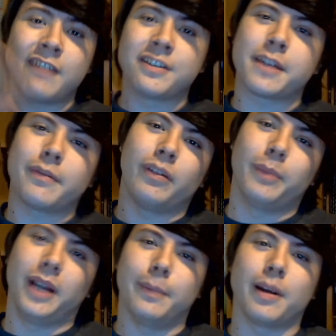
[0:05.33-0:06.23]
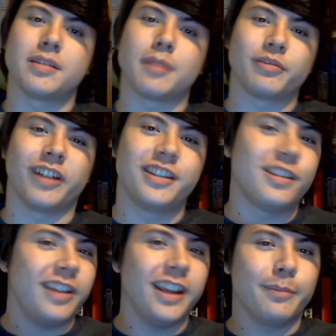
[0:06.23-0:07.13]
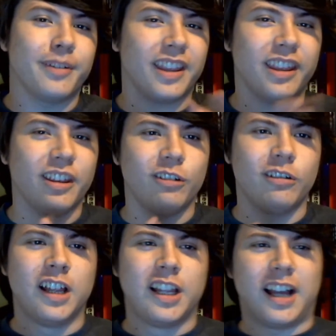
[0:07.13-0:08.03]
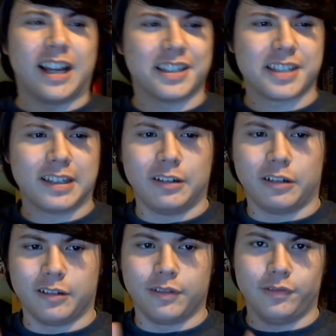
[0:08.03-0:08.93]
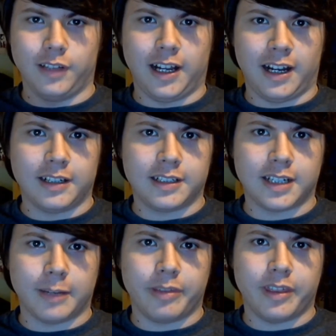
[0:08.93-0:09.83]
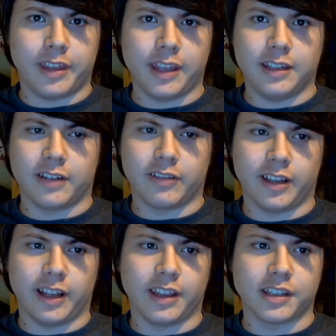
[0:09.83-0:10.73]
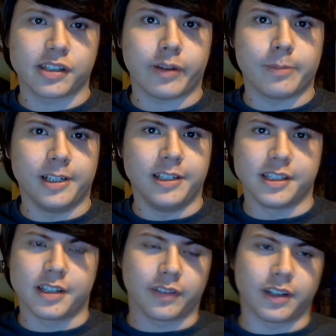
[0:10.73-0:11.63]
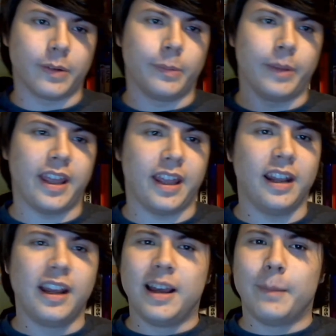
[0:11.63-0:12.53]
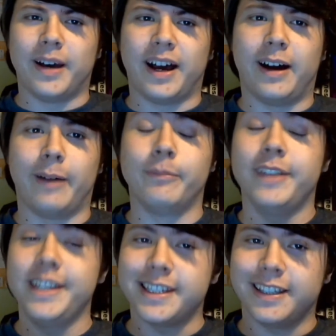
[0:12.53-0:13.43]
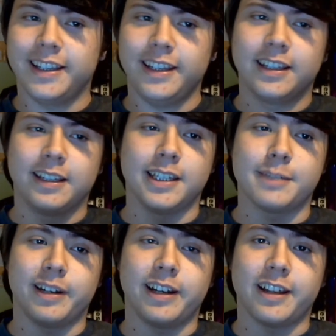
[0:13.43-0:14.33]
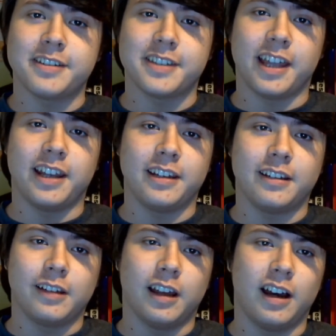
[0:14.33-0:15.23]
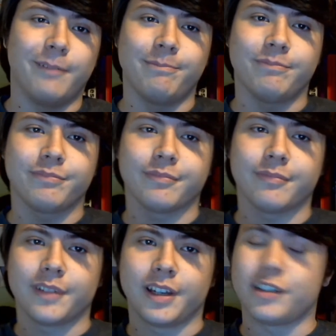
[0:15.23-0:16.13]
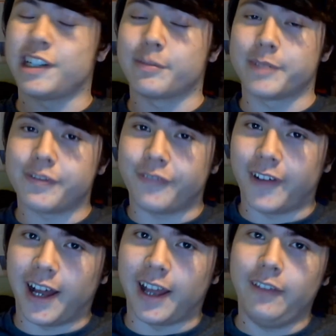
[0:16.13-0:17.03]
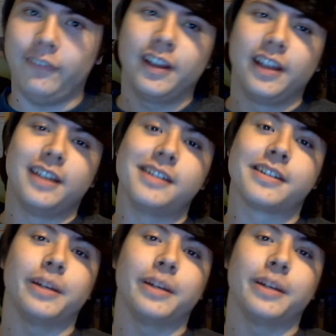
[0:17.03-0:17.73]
up everybody? PrimeStorm22 here, bringing you, I guess, a little vlog type thing, not really anything scripted, just off the top of my head. But recently, it's been announced that Transformers 5 is going to be